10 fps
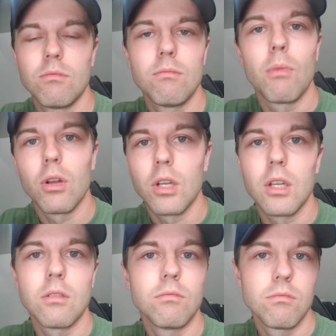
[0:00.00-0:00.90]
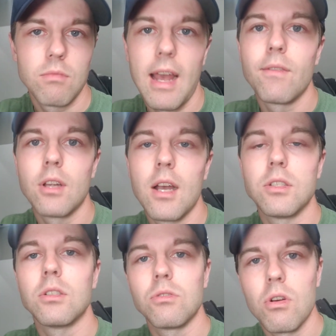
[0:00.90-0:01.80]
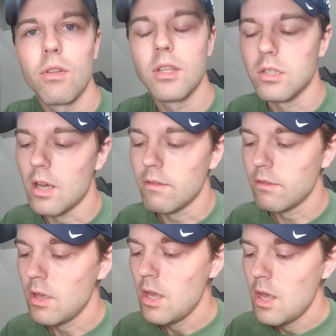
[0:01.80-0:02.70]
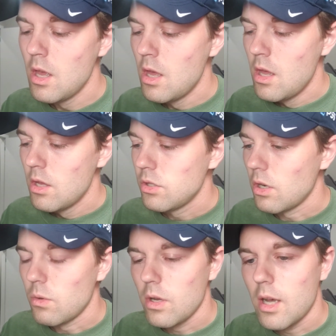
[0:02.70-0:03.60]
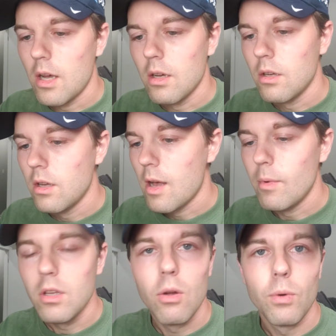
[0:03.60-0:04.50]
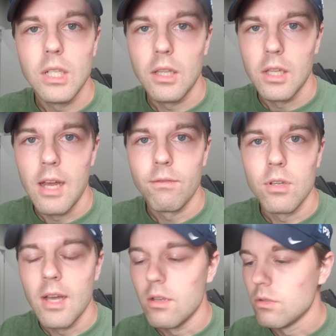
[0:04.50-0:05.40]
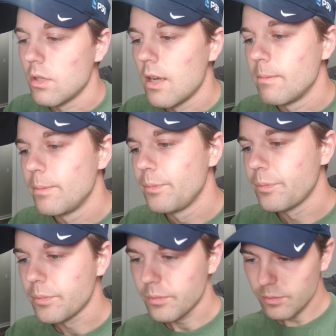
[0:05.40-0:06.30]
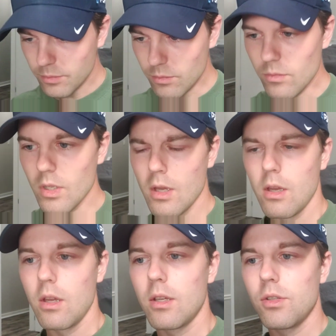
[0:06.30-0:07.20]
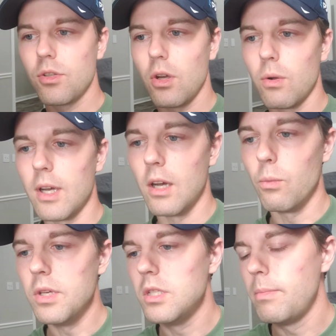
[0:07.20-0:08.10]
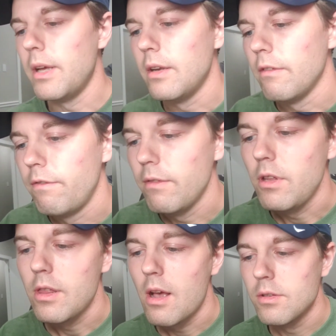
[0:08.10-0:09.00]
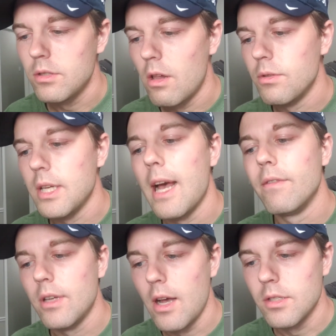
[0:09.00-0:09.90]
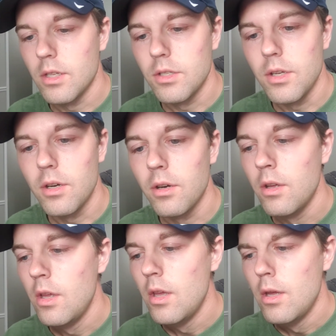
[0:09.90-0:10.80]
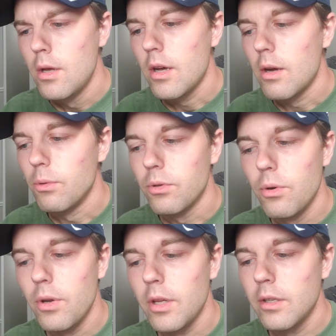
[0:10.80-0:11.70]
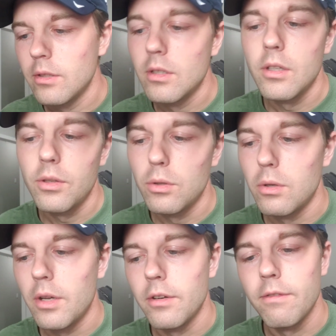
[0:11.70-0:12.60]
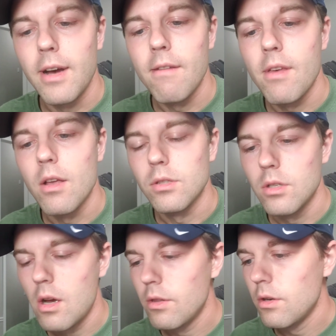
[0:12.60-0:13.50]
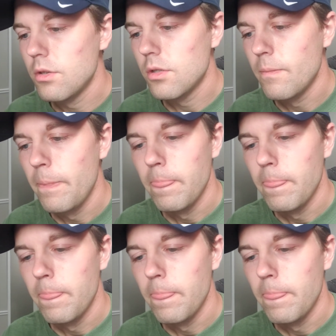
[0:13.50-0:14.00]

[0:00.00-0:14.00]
marketing, advertising, all that stuff. So I'm going to go right down the line for you guys, okay? So we spent $50,000 in advertising this year, recruiting a little under $5,000,